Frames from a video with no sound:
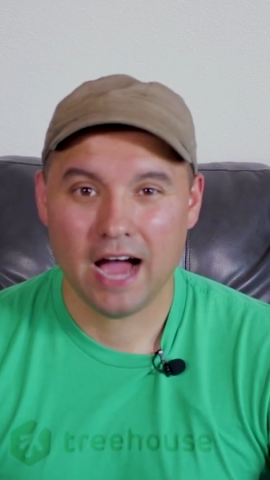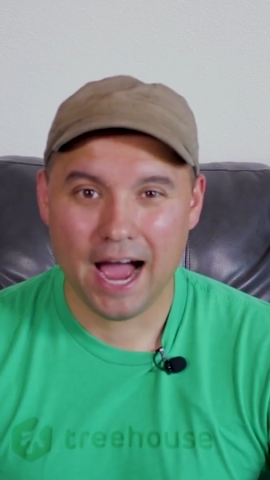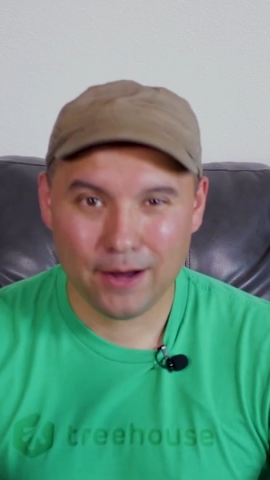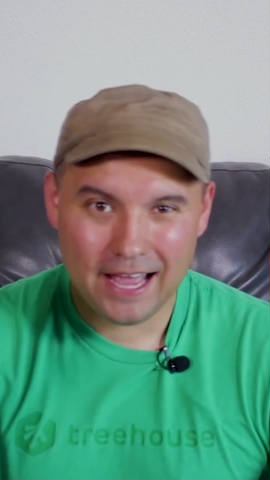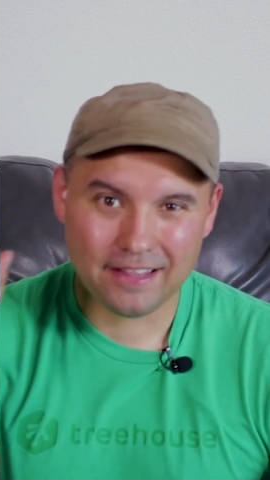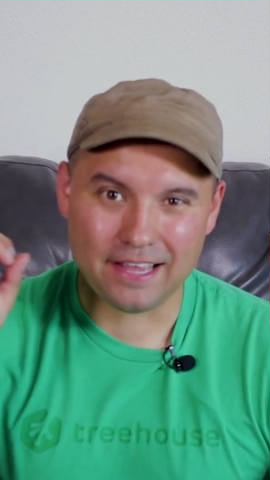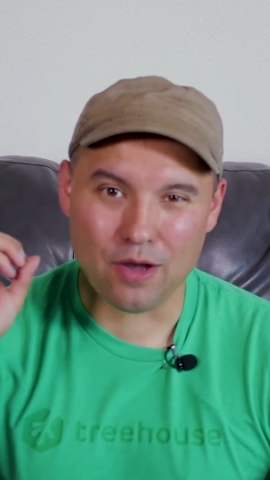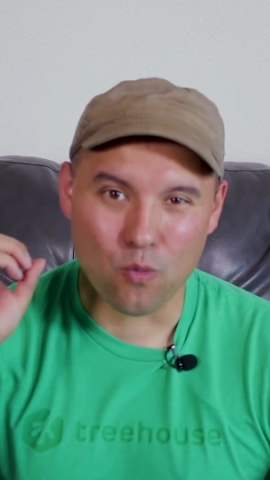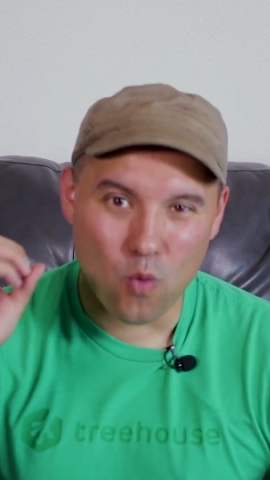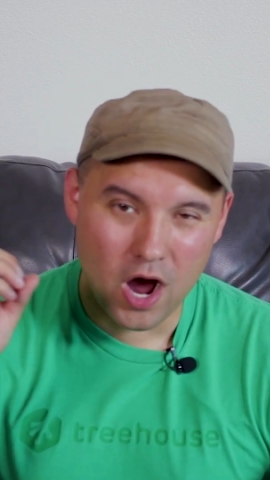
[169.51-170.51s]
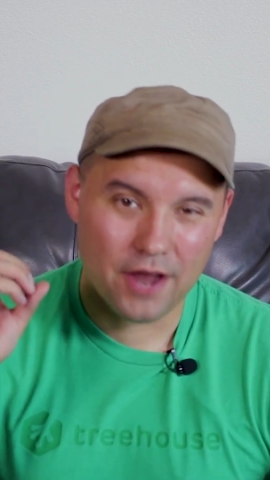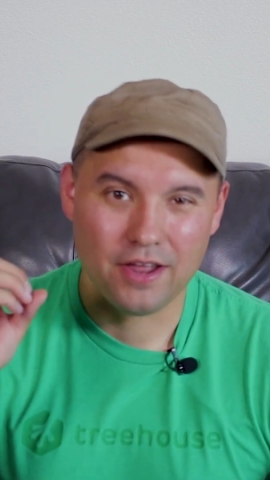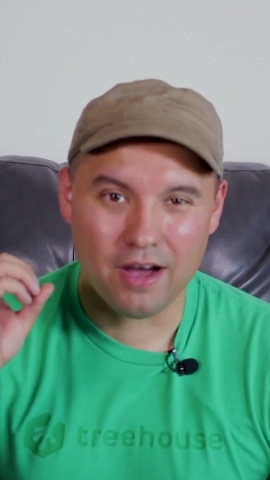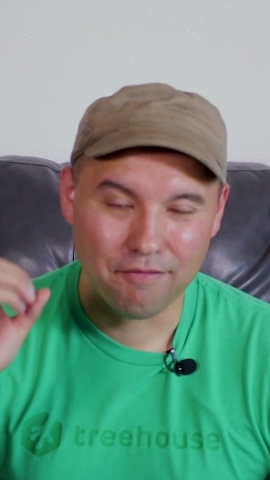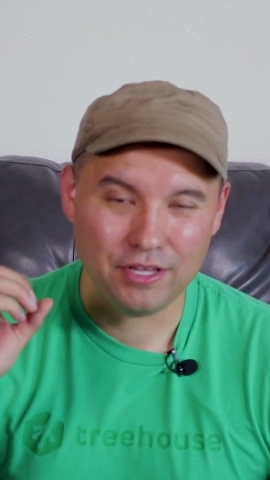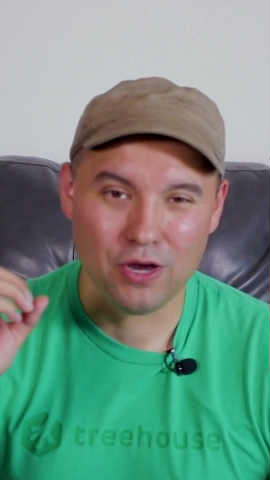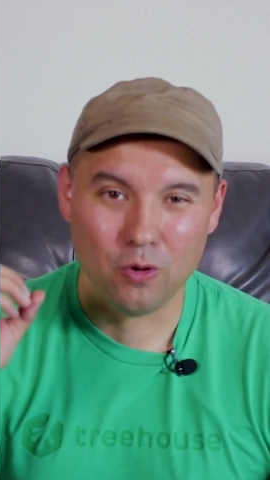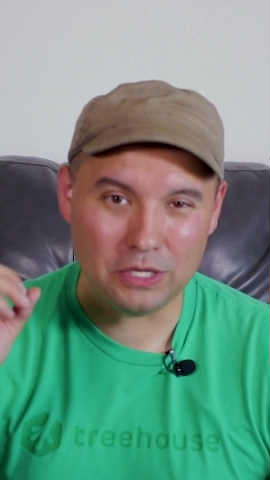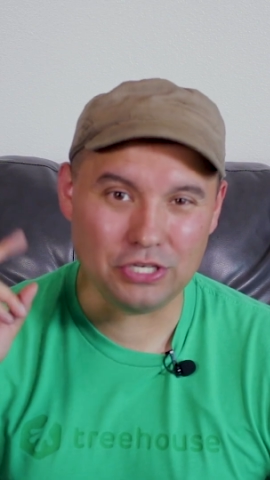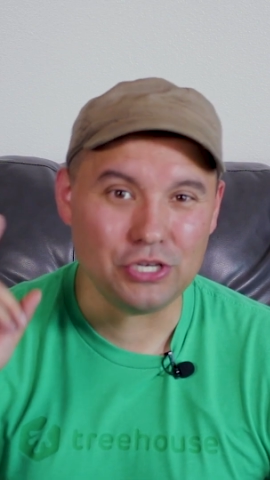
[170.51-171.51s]
I had like one of the
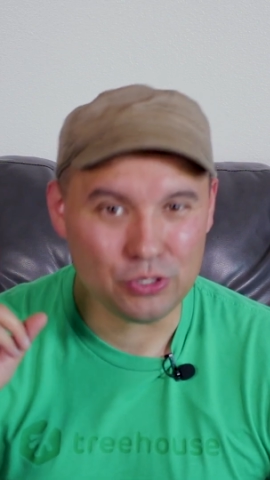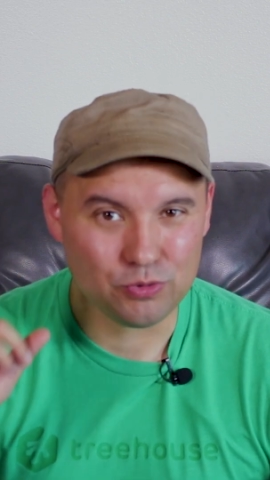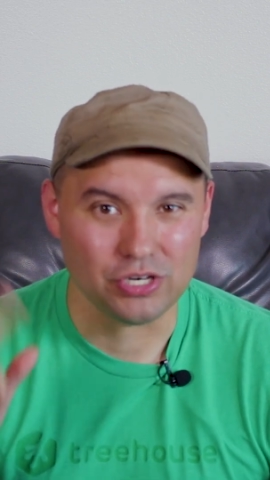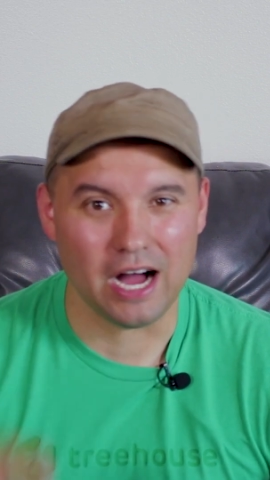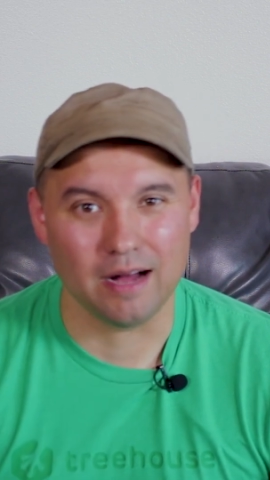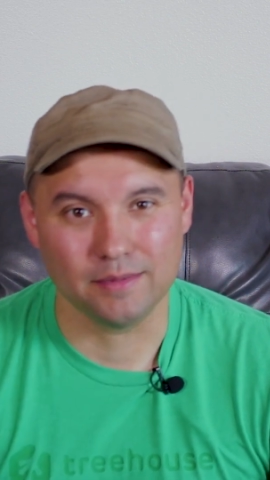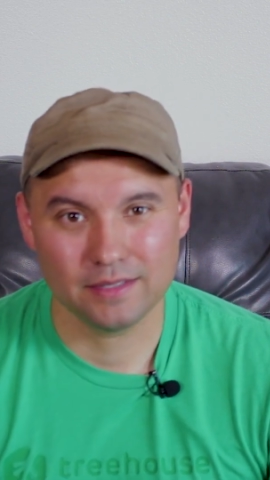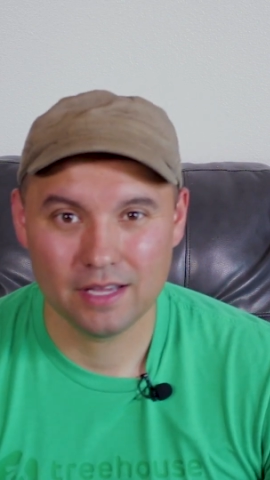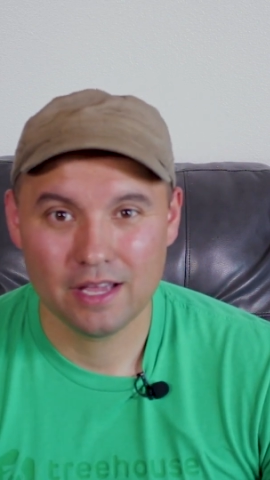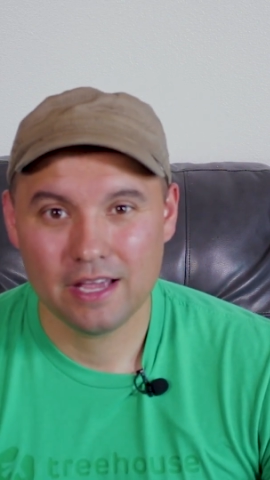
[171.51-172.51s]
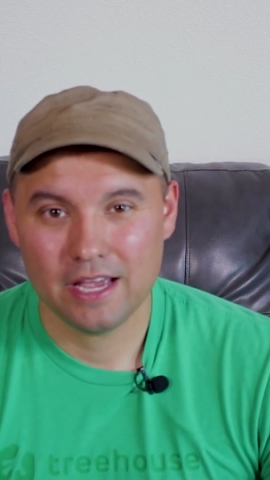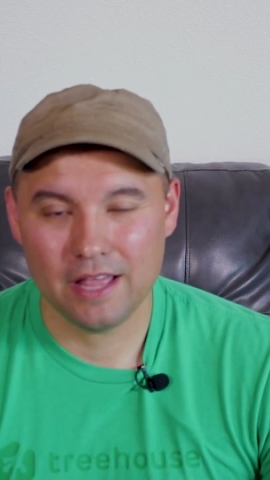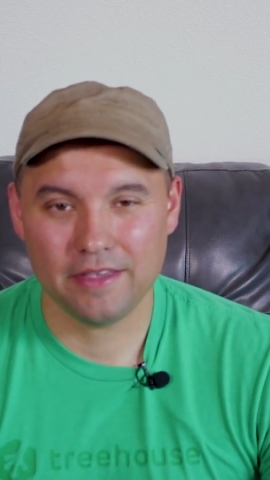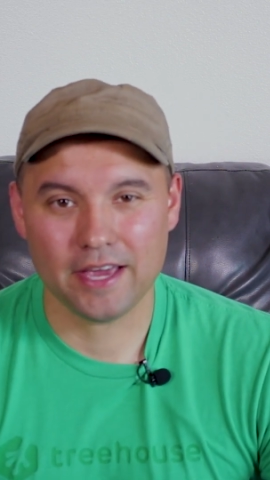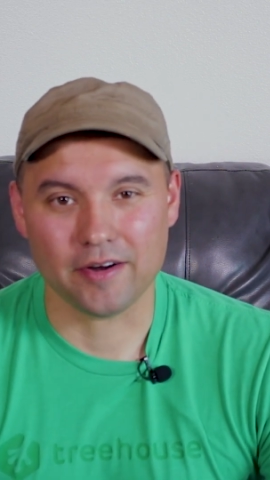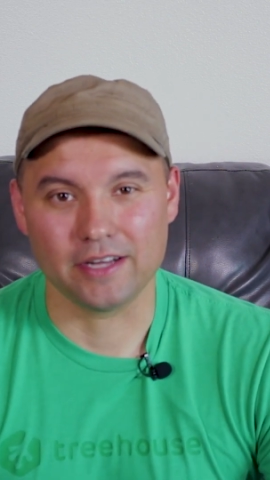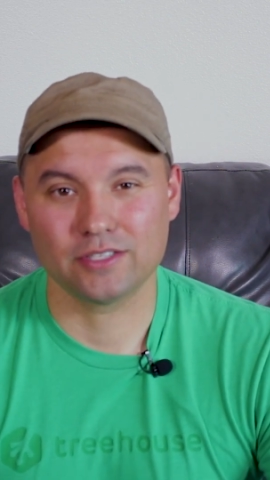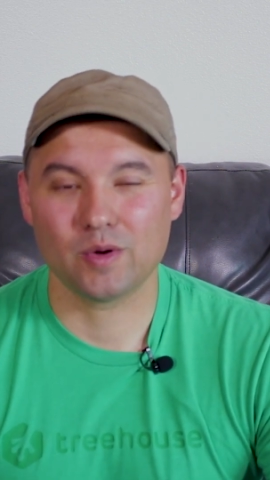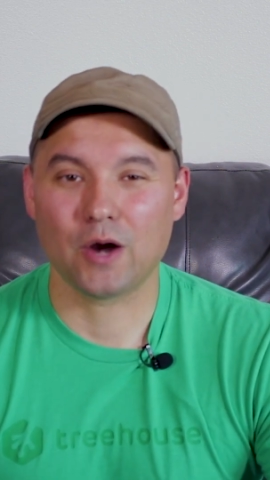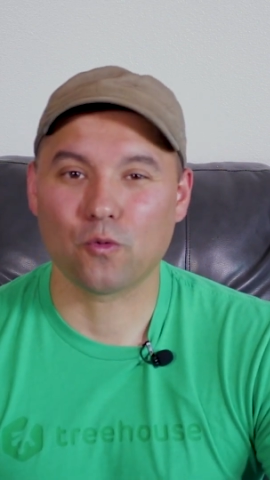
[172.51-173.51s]
only two jobs in the
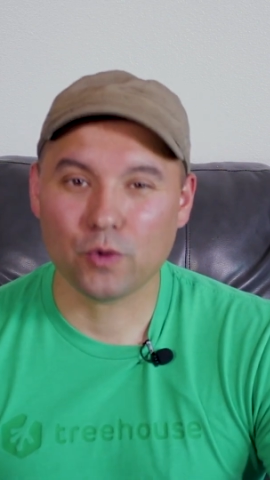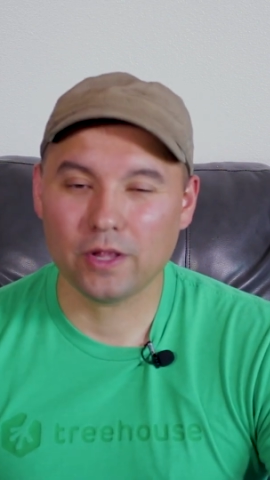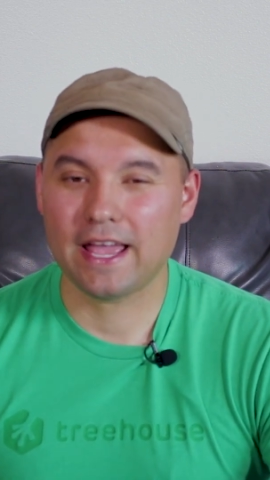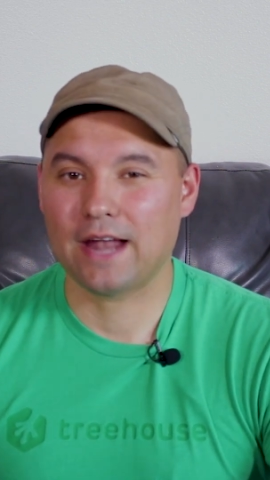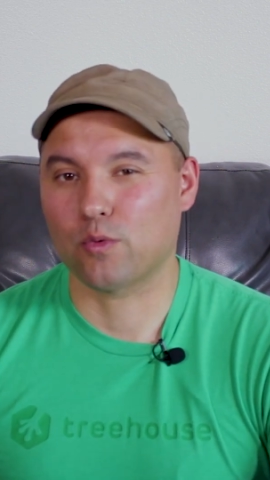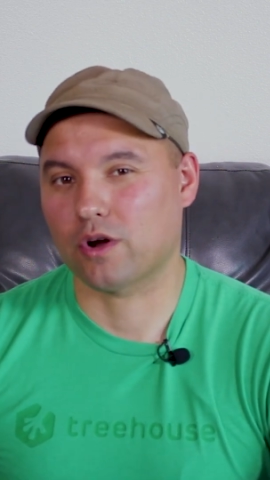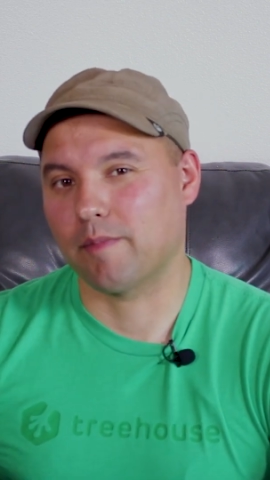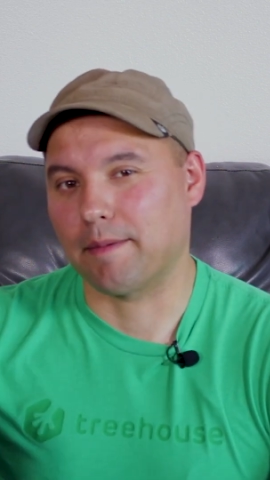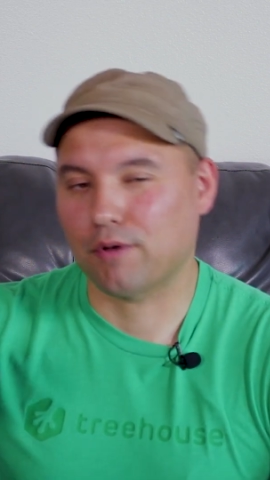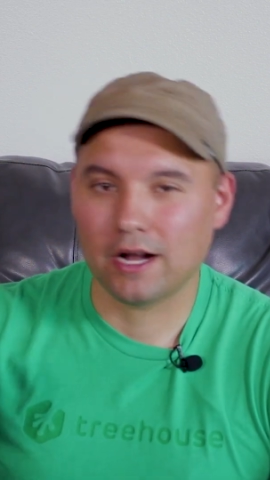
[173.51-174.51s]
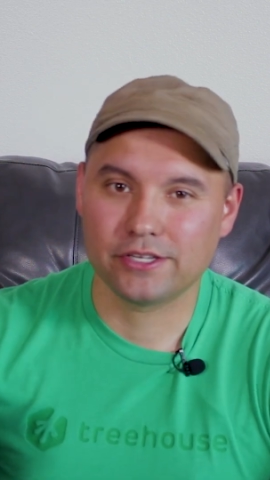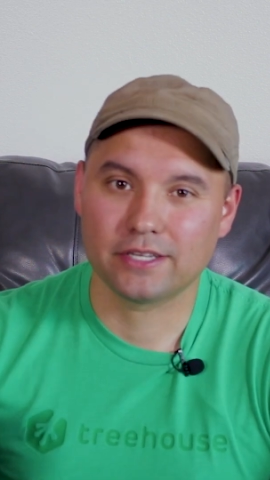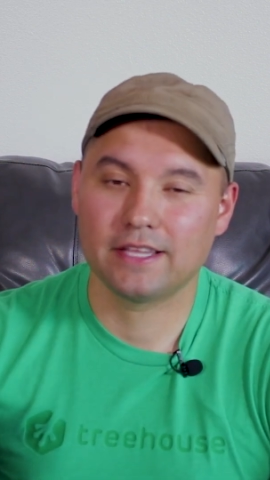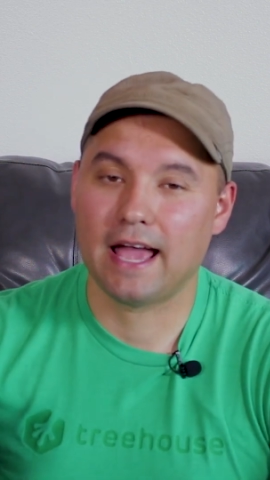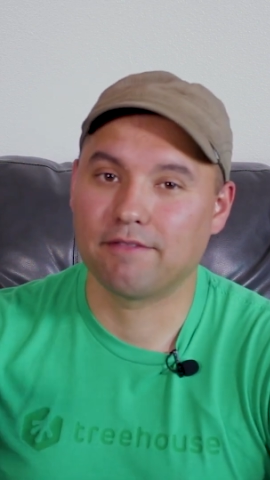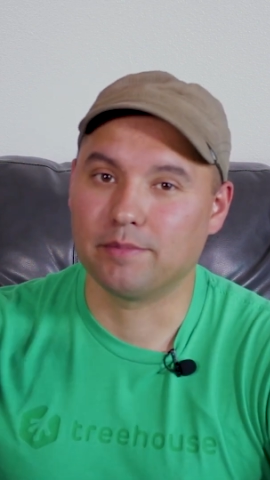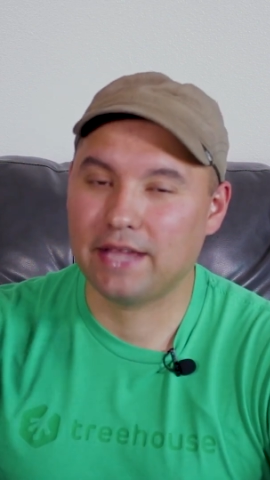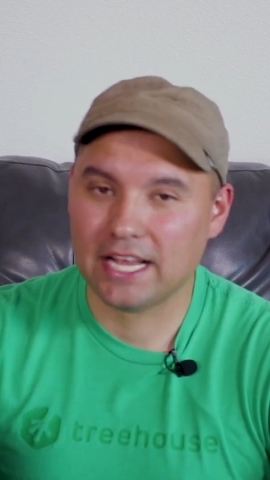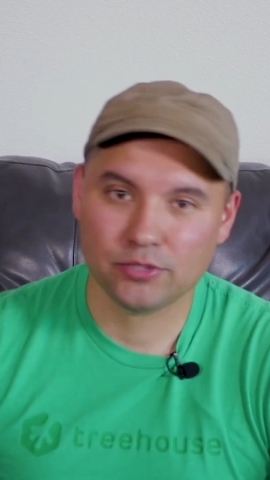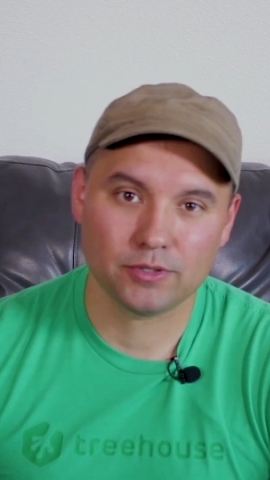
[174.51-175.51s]
area. So I really had to work on my projects, have some
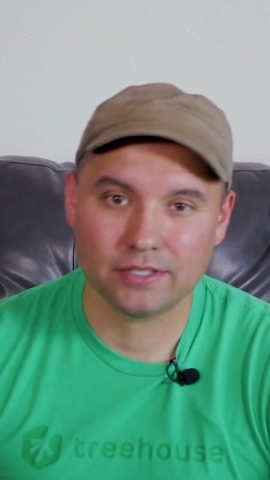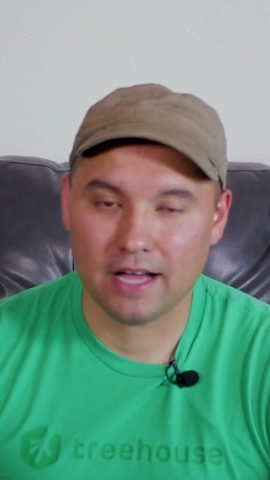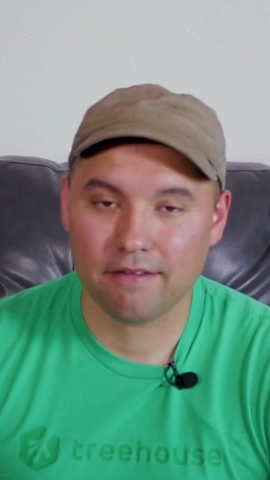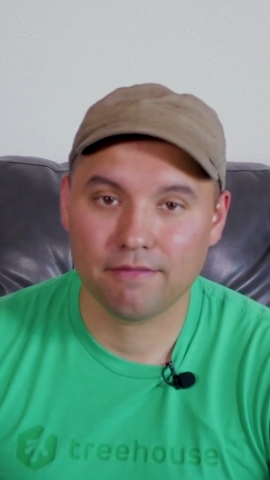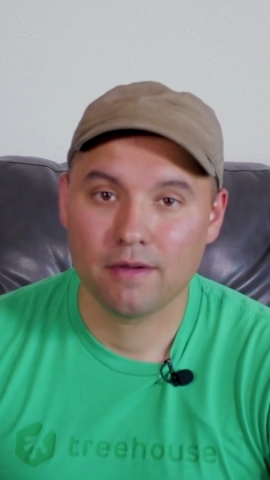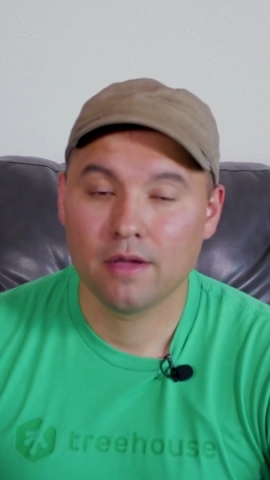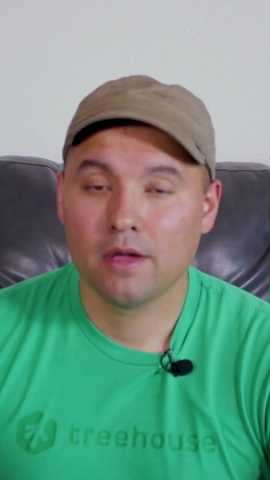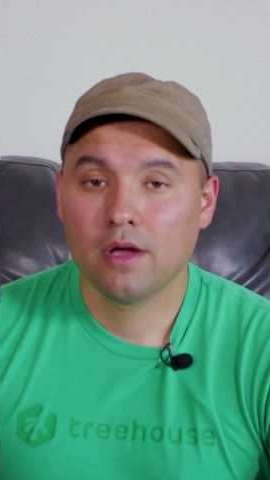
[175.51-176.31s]
tangible stuff.